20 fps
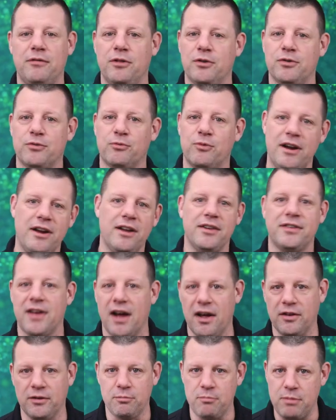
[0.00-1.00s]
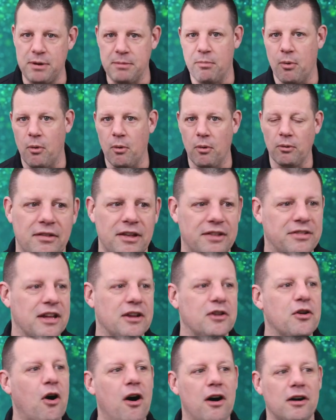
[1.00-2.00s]
of those renaissance people that they
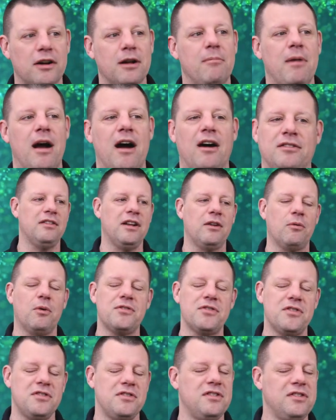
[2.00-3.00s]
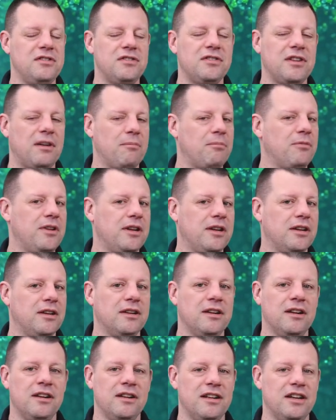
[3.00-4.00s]
talk about. There wasn't
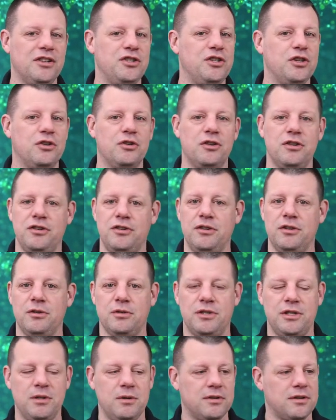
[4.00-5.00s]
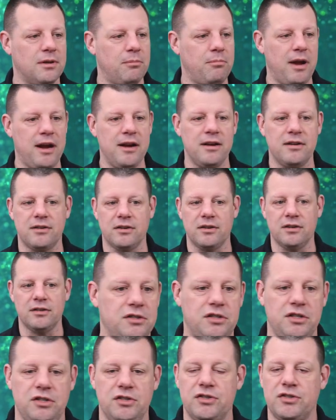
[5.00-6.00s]
something that she couldn't do. She was a painter,
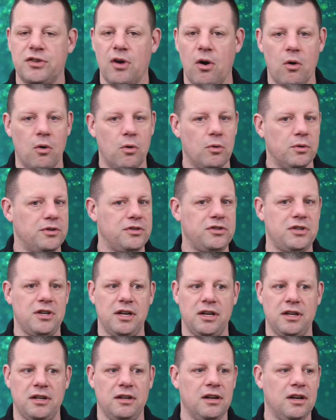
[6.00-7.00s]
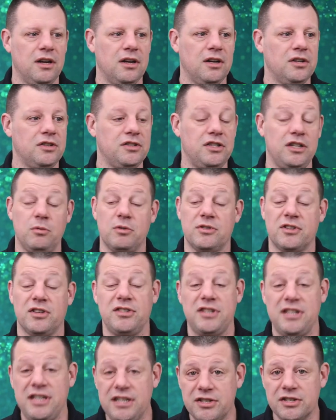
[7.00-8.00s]
she sewed, she she was a
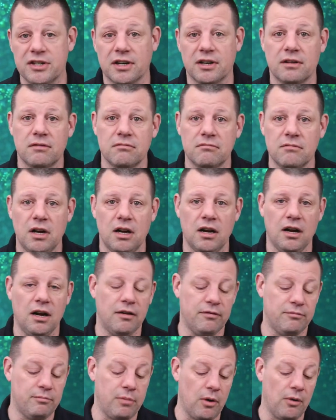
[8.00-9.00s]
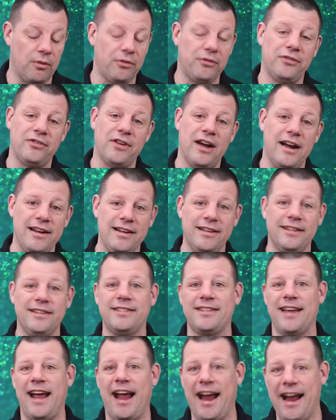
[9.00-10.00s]
teacher of both
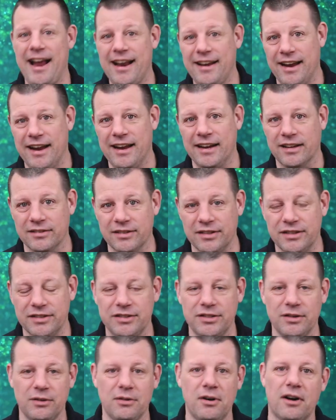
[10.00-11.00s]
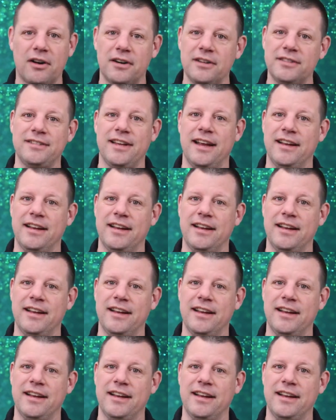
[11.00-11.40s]
science and English, so arts